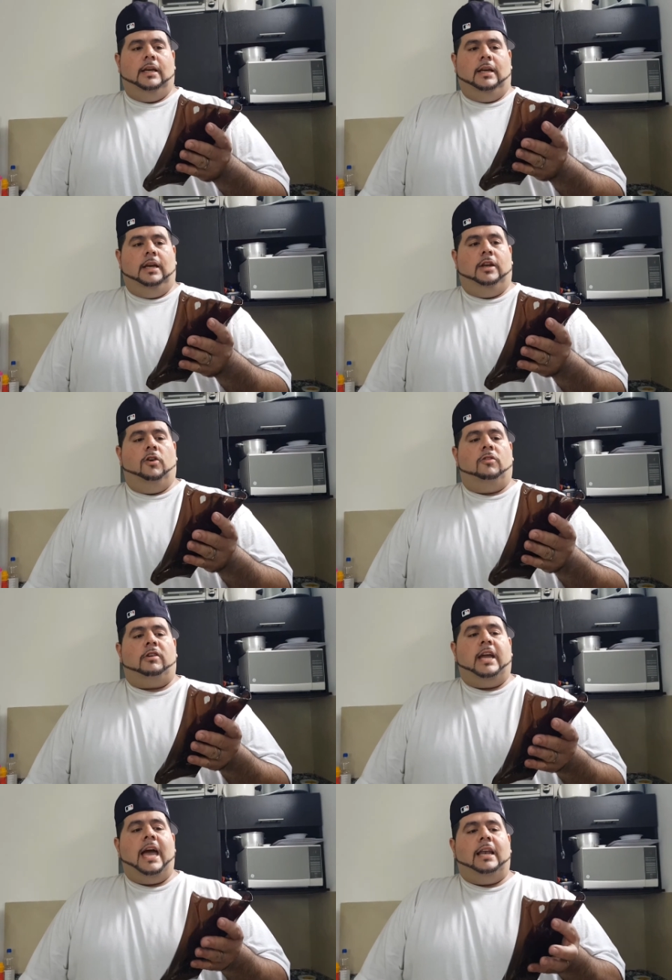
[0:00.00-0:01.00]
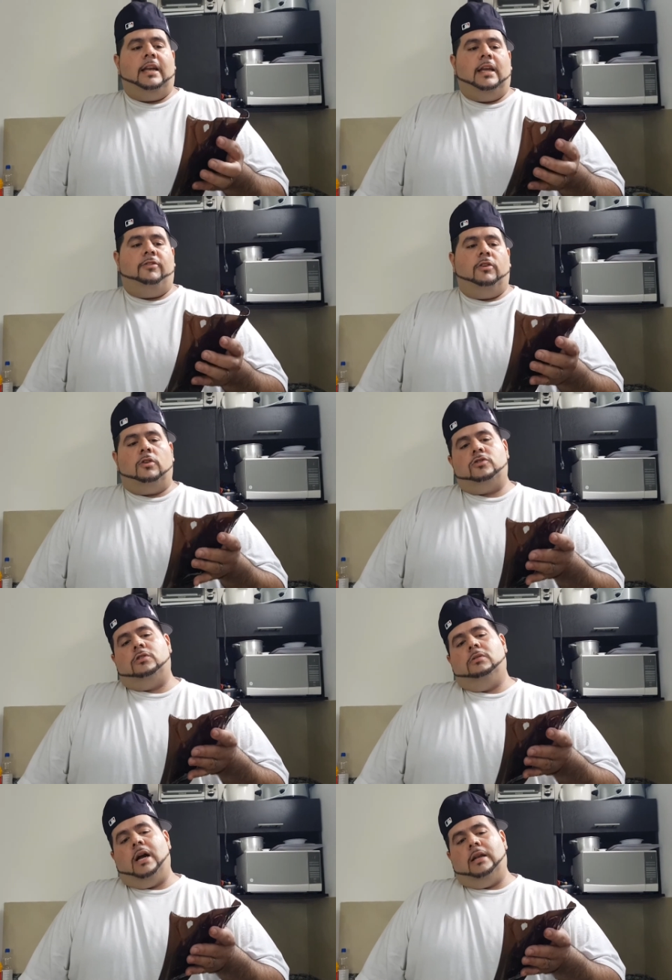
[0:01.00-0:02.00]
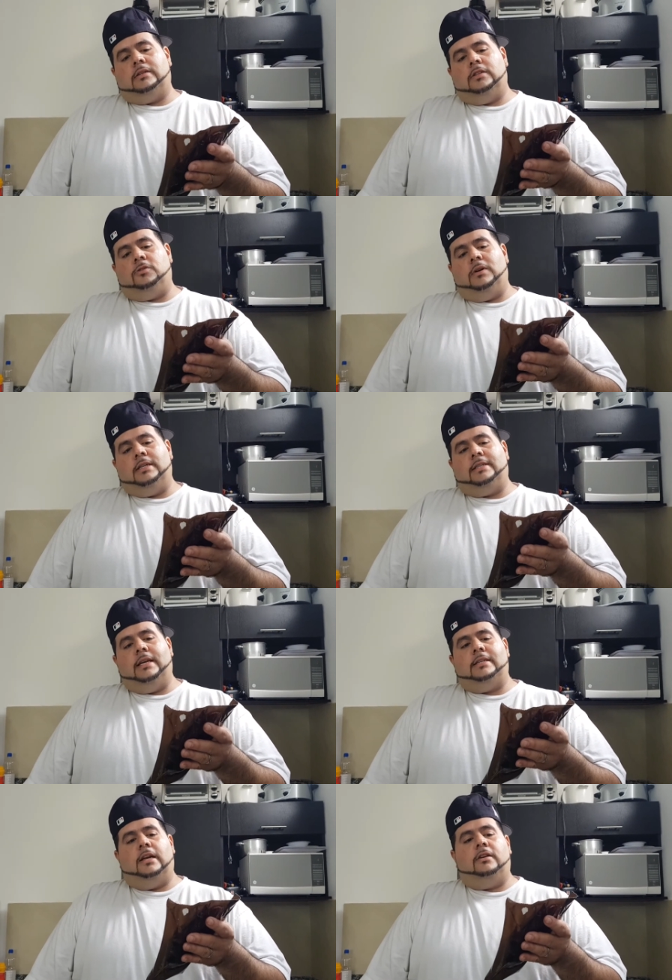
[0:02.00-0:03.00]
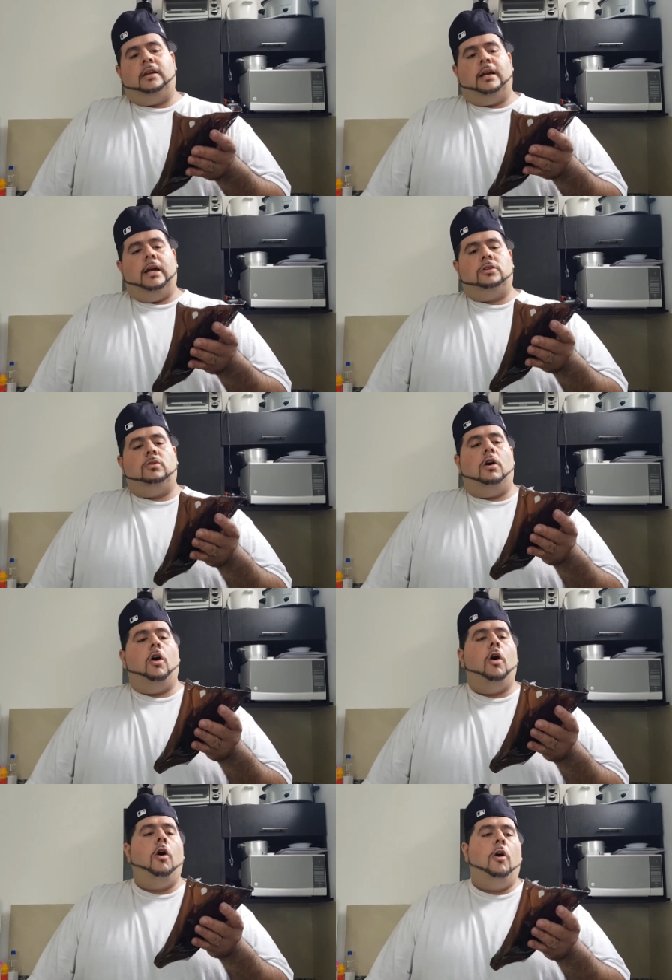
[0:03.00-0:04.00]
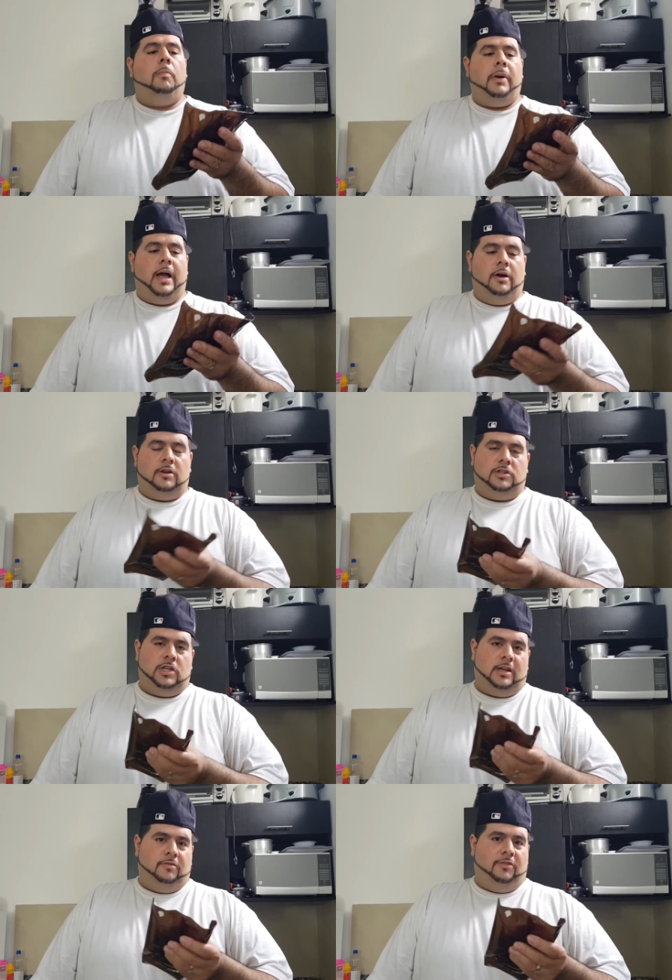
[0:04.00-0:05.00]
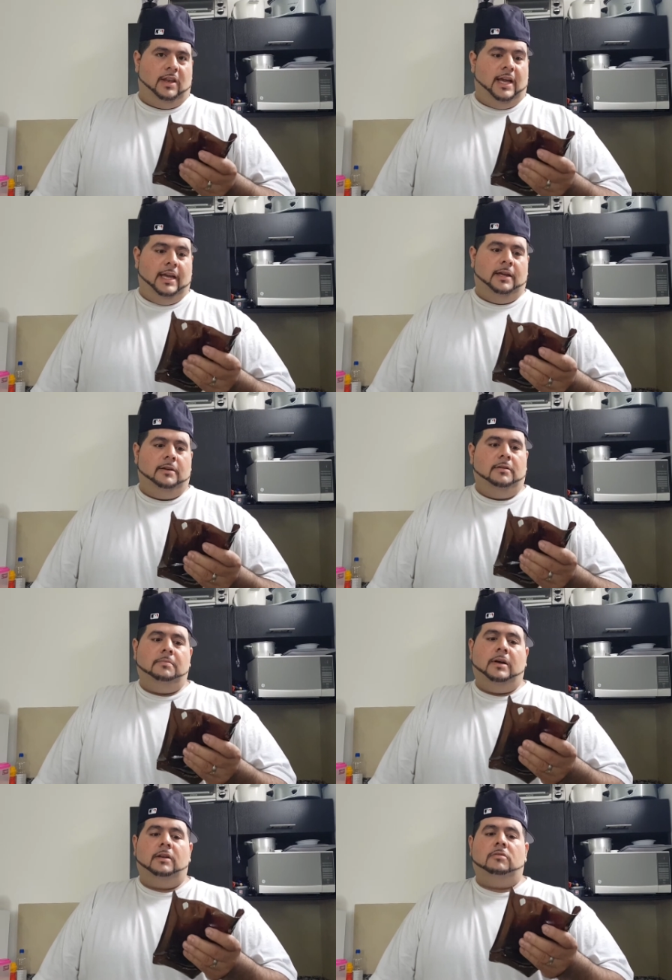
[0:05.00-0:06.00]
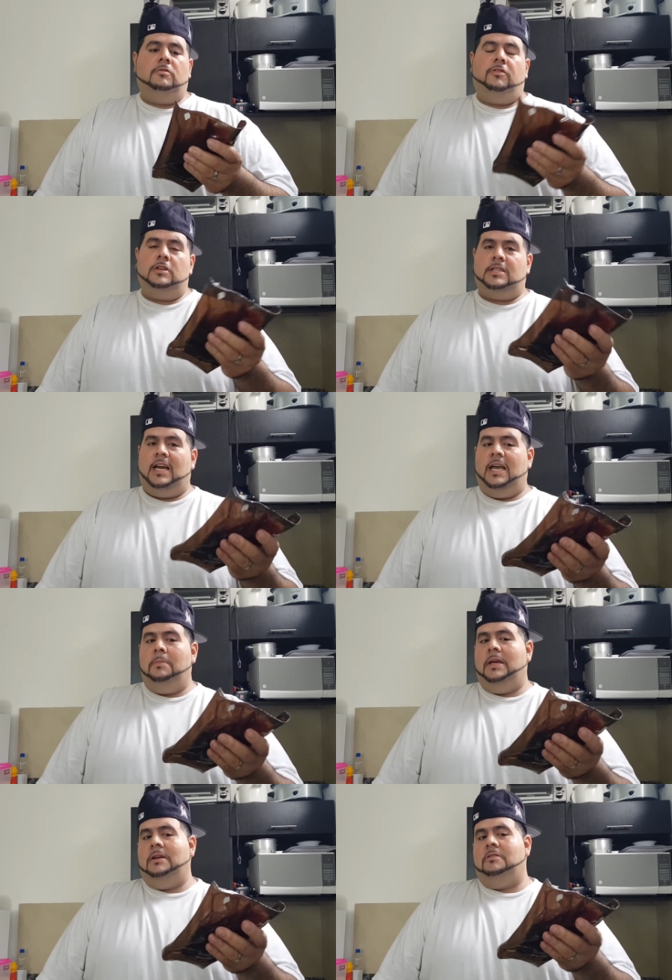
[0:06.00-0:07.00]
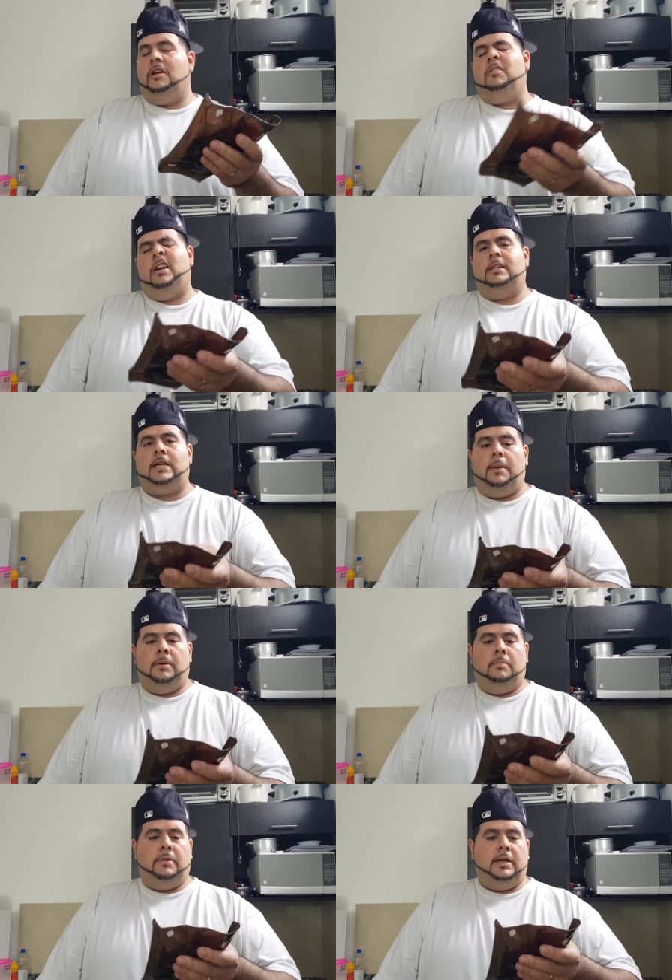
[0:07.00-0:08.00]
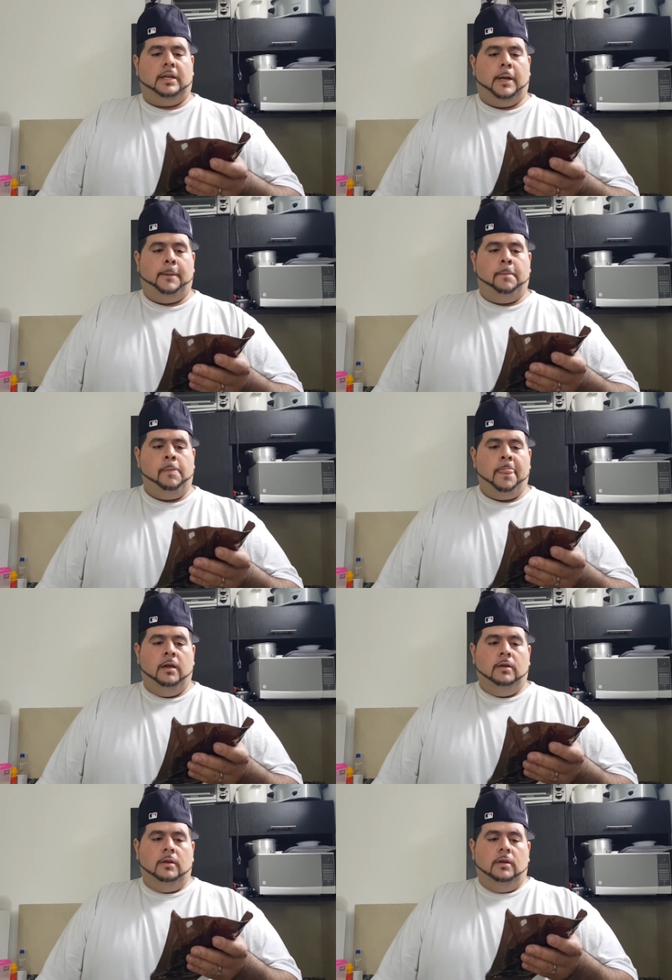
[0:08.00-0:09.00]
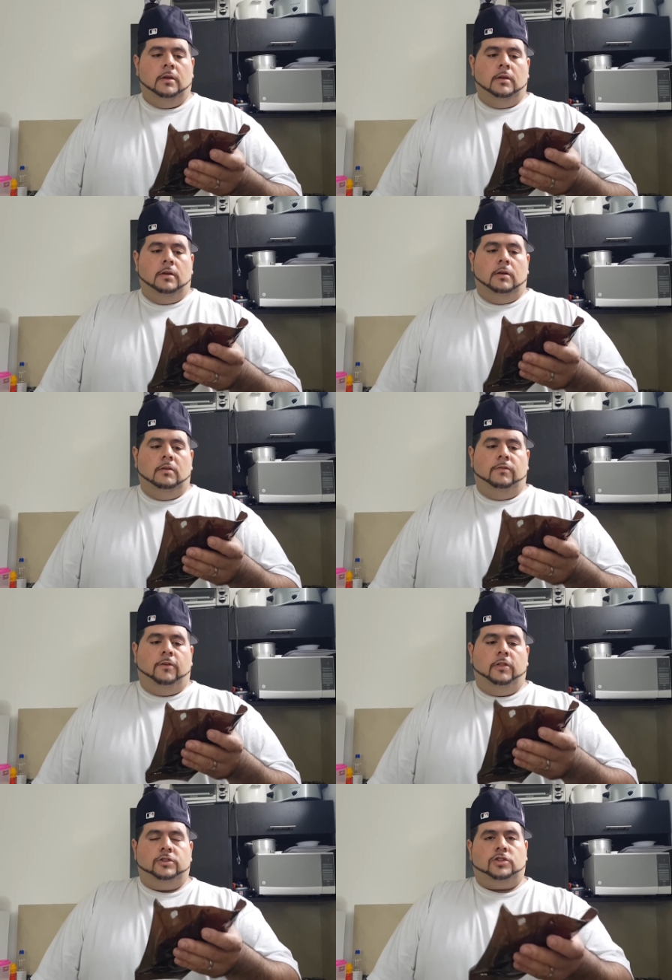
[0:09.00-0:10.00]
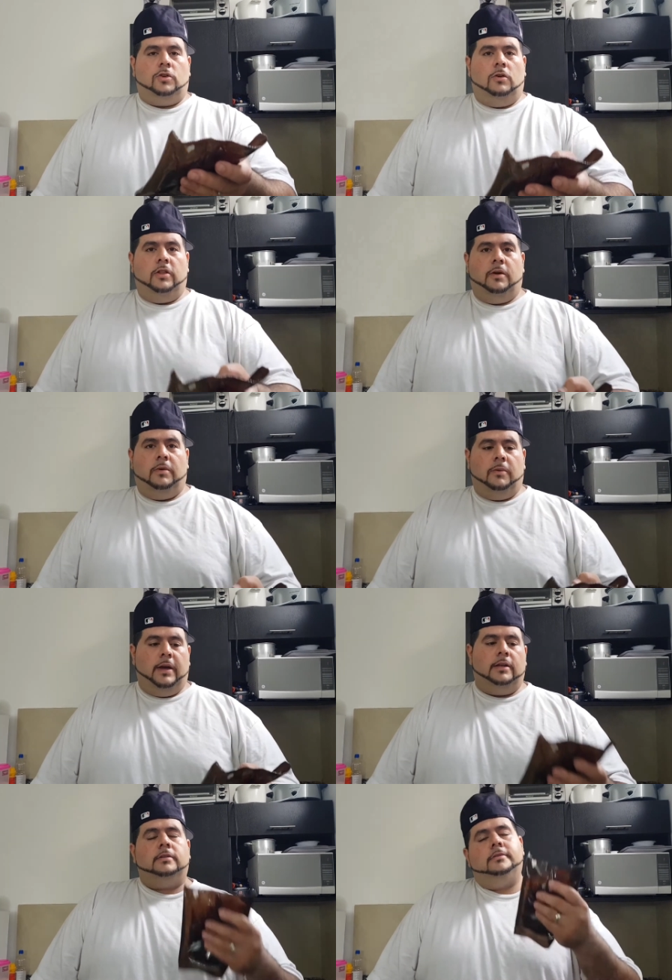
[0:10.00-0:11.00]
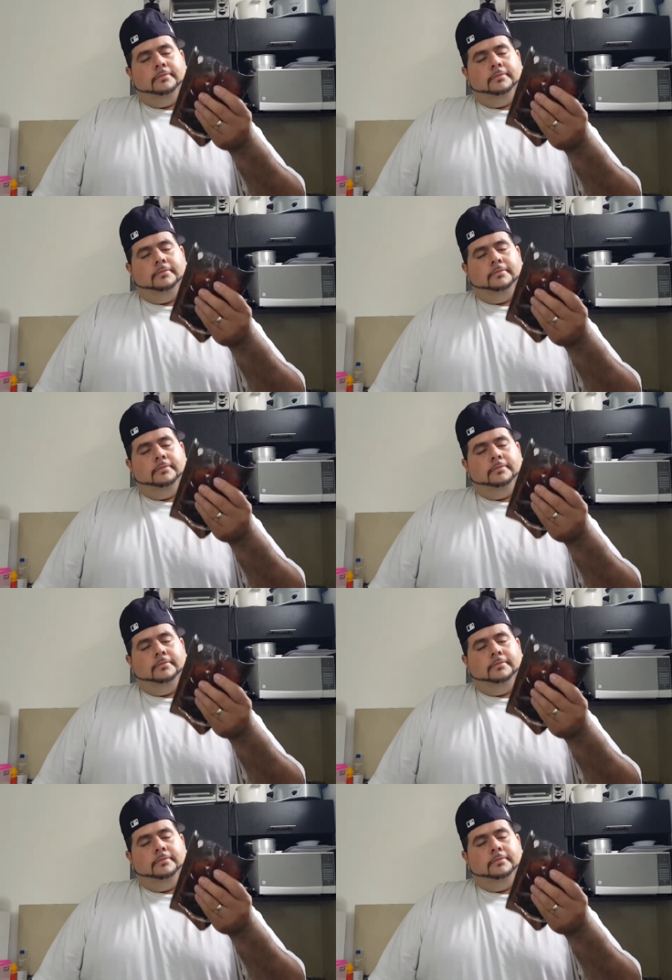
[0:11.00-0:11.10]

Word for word: In all reality, for those $2.20, I could have got you a whole pound of chicken filet. But for timing, not really timing, but uh, for the store that we went,